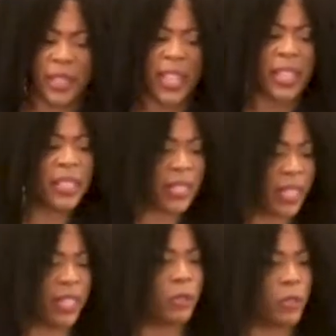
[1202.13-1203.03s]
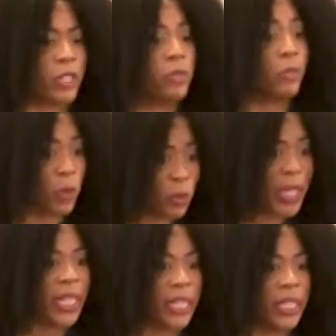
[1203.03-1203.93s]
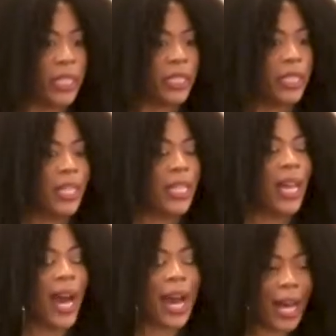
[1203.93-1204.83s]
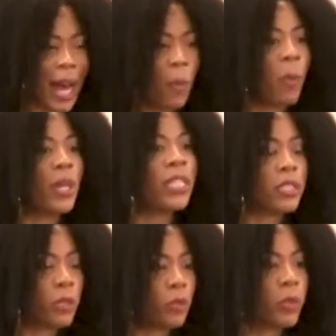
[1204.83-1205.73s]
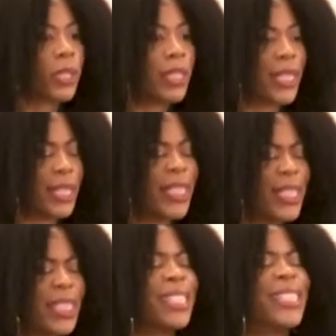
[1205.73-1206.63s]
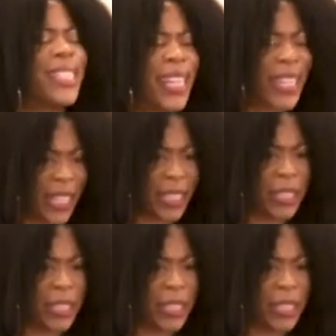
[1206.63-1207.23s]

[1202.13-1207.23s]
things and you just reading it? I, I want us to really get it.